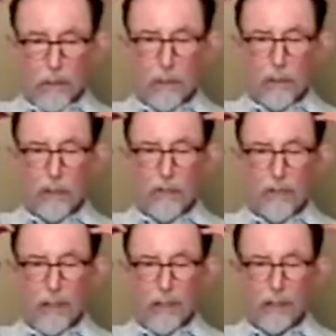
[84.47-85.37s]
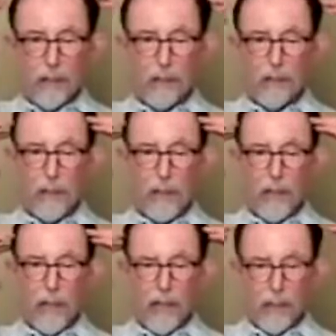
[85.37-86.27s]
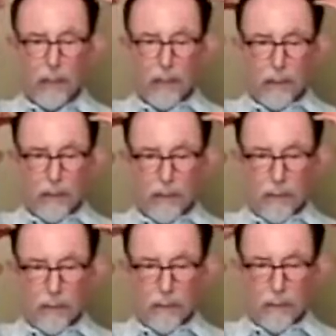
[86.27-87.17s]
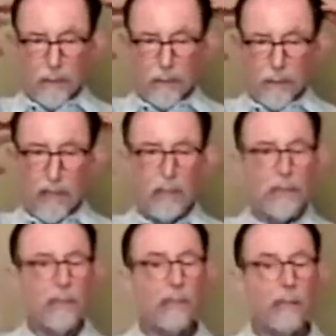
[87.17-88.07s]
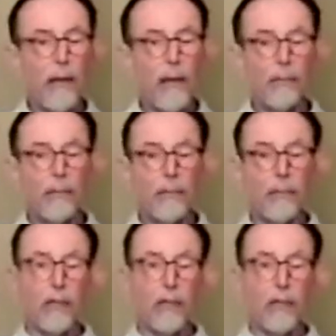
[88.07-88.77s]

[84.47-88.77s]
with our fingers our head 18 times.